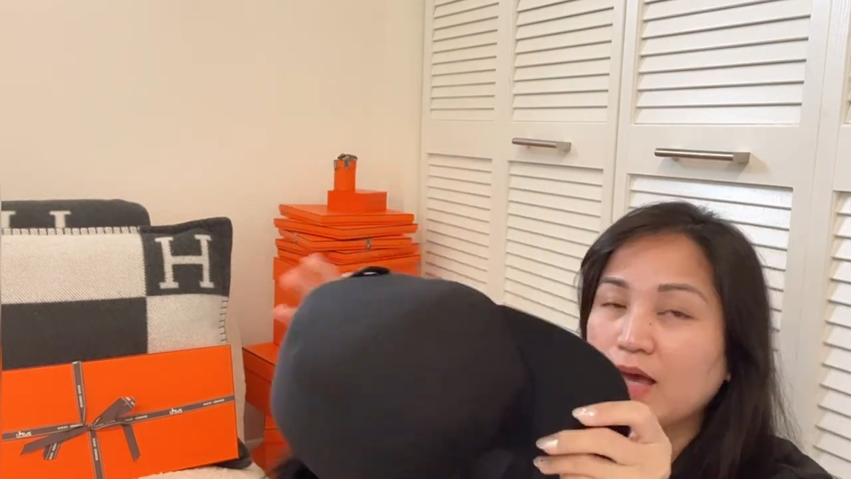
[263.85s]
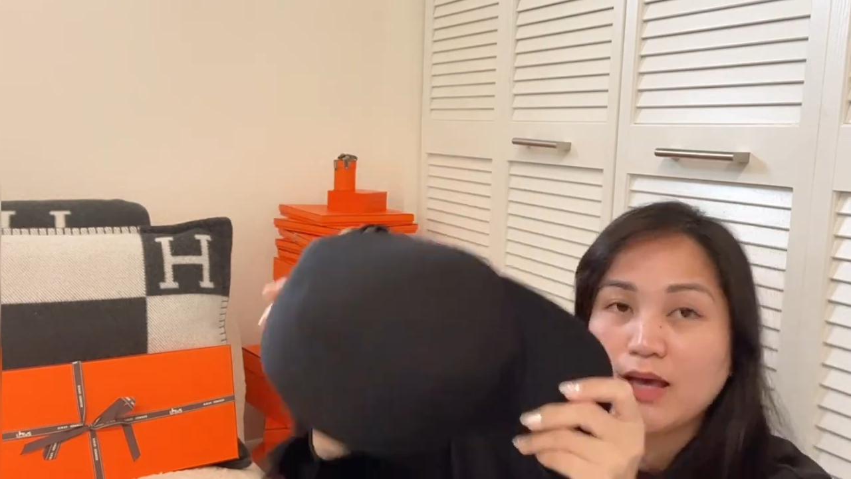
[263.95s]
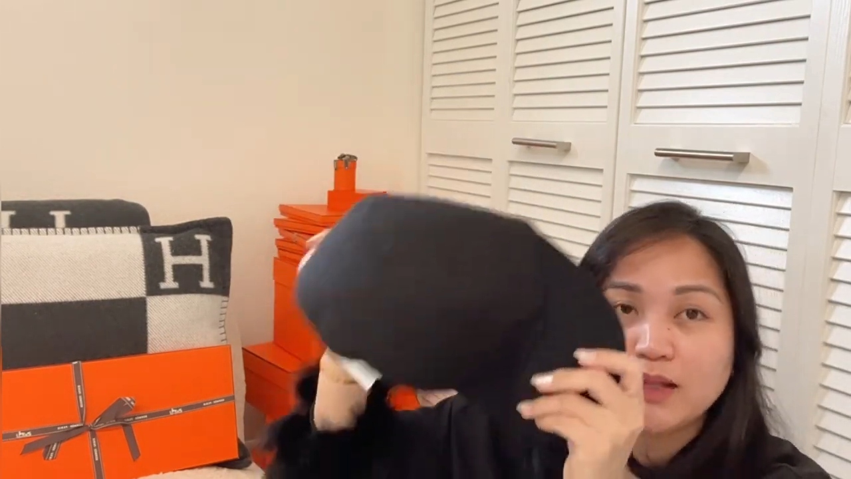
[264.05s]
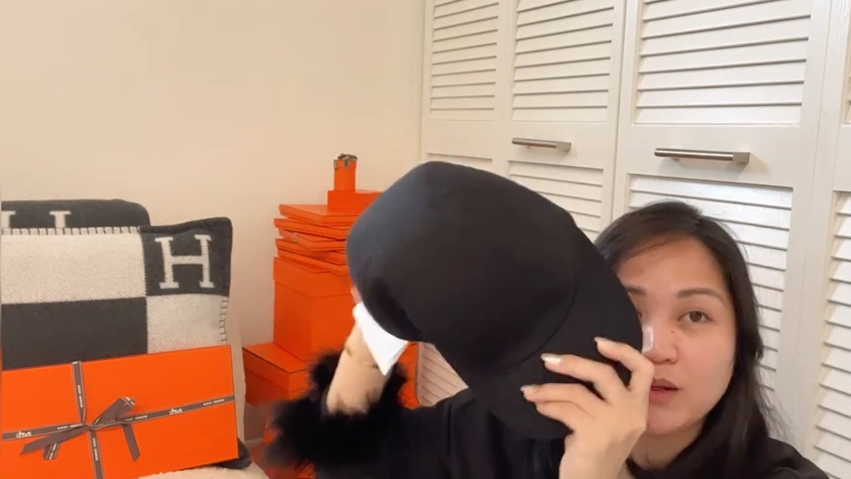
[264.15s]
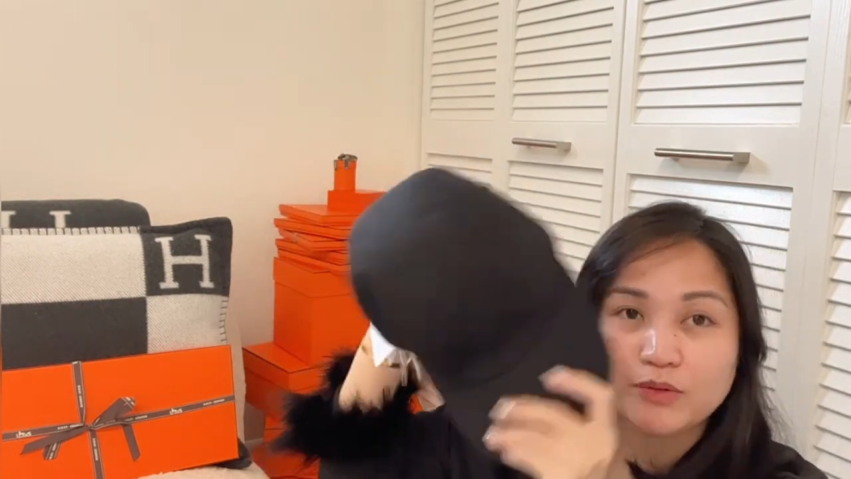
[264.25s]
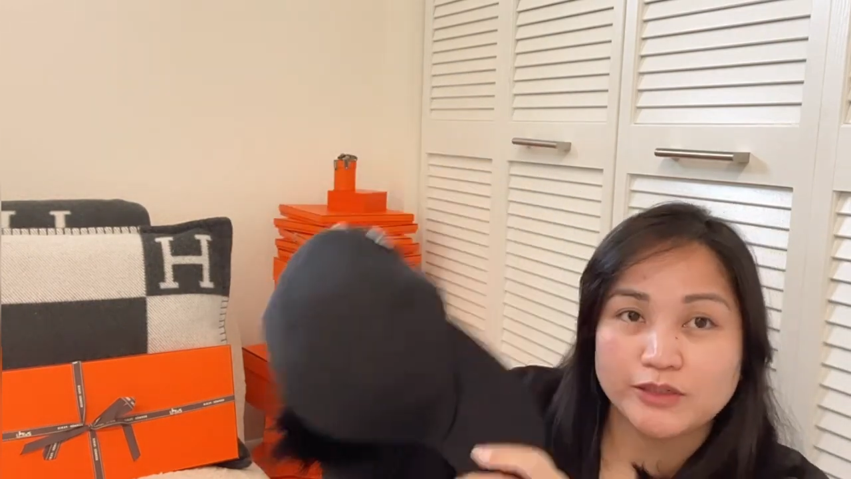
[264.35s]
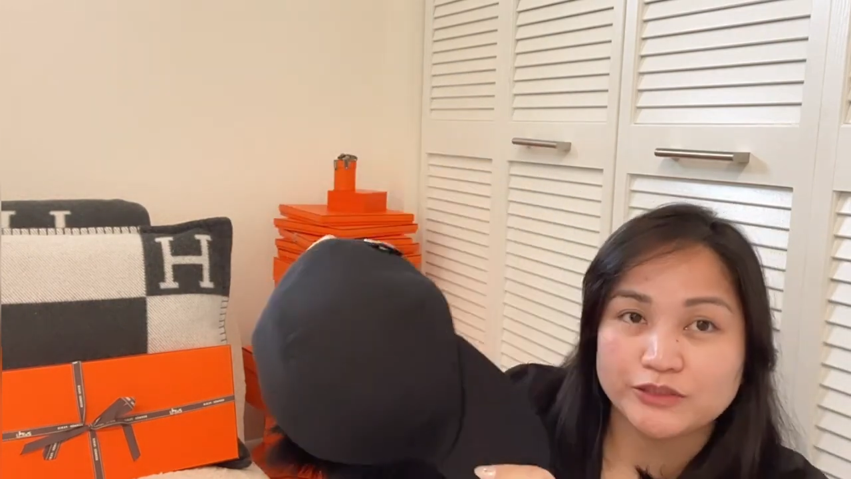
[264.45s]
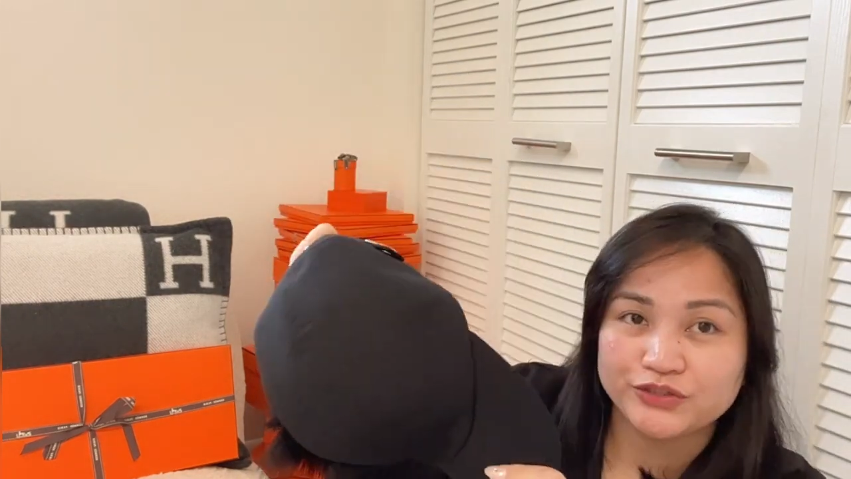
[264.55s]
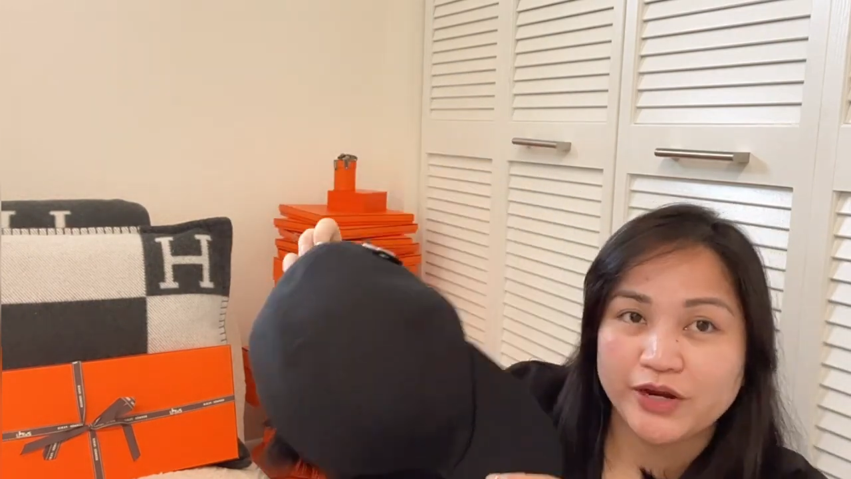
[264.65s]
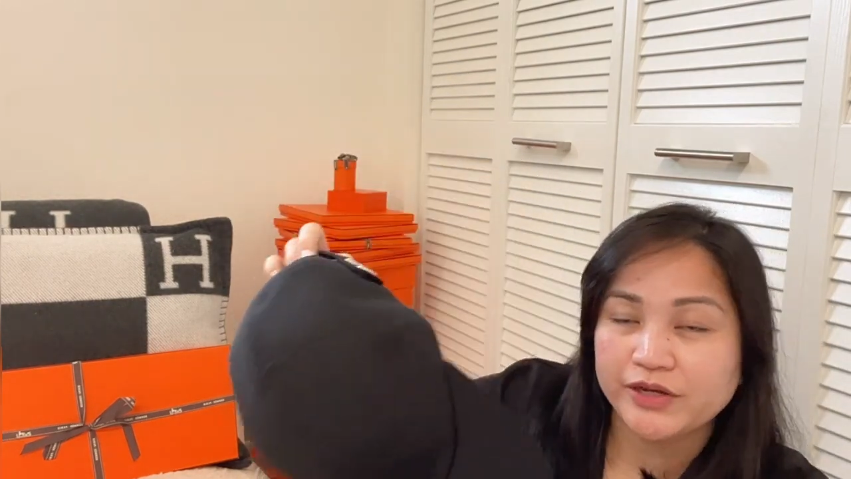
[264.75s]
and I'm gonna
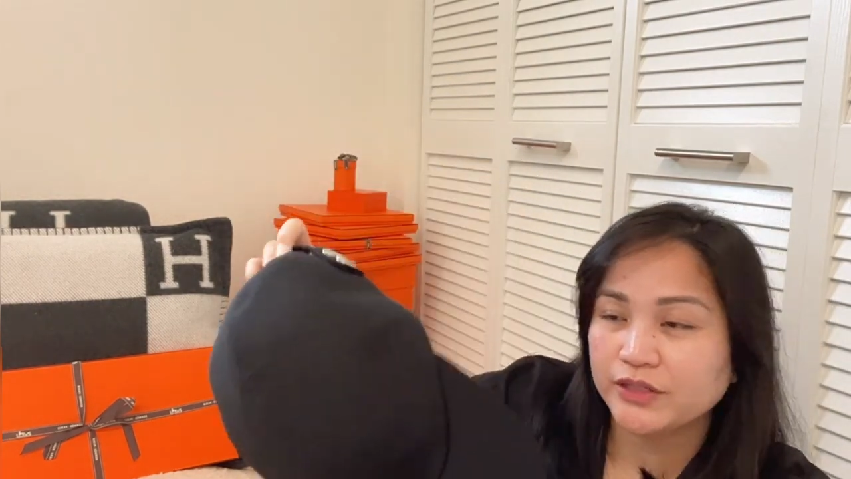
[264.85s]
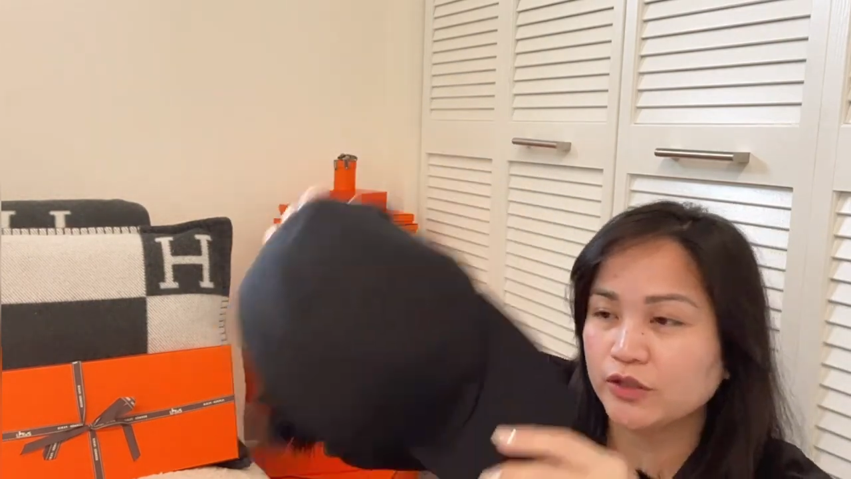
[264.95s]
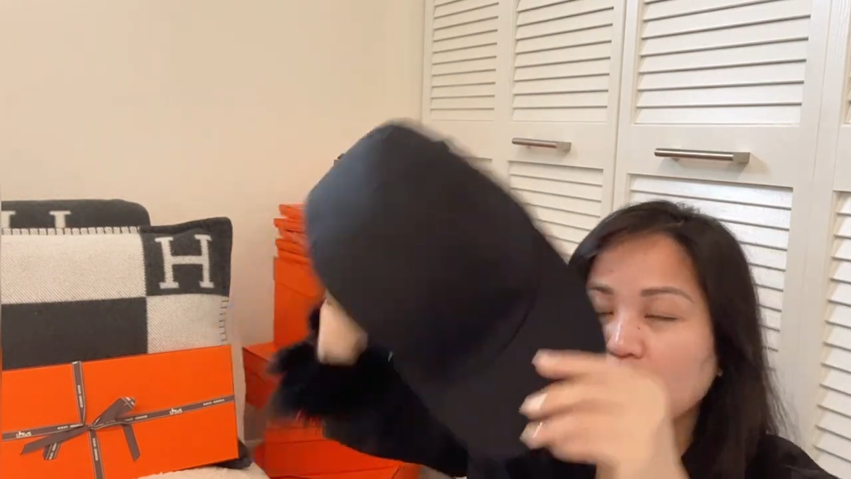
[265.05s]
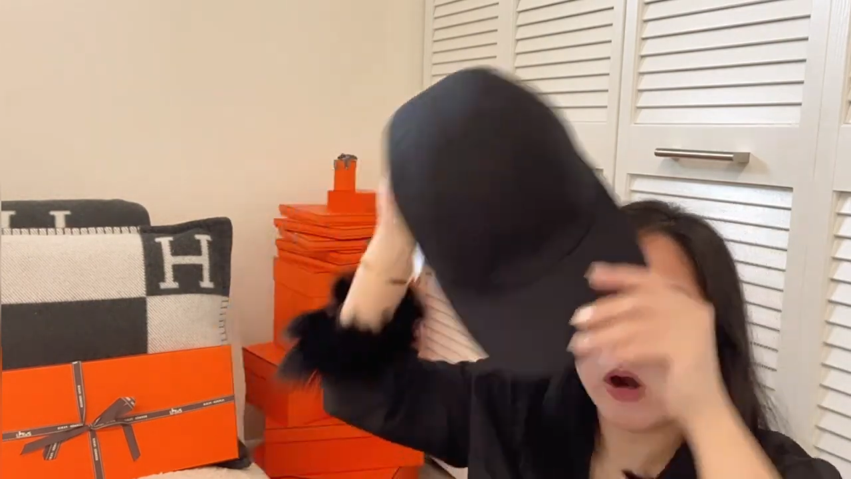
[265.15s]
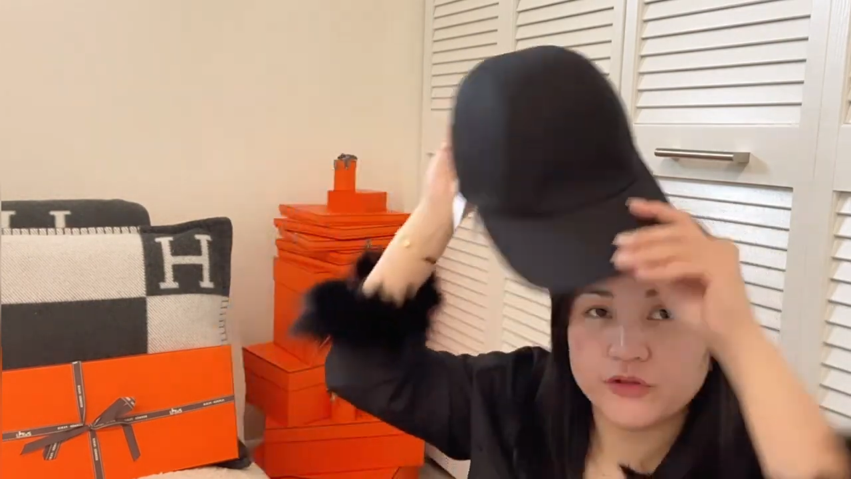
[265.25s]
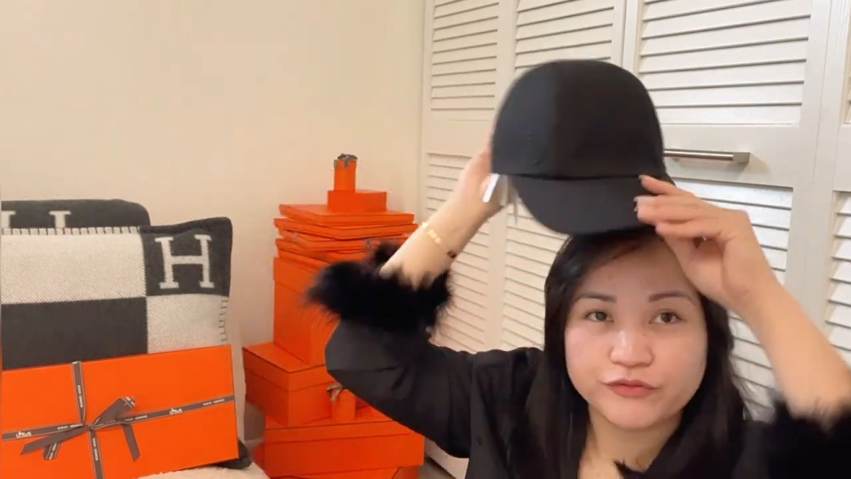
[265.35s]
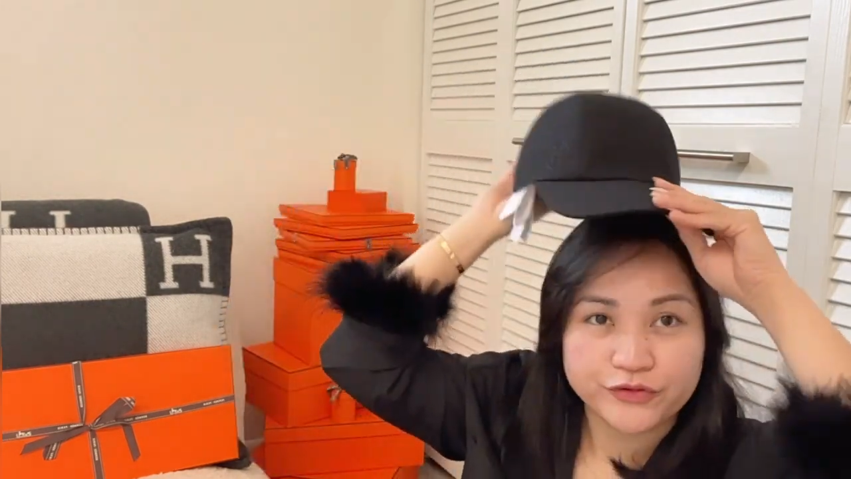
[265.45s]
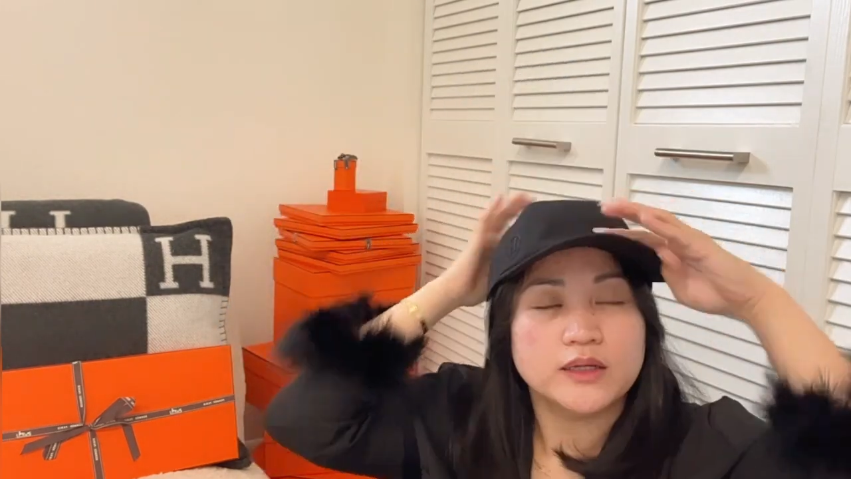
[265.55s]
try it on.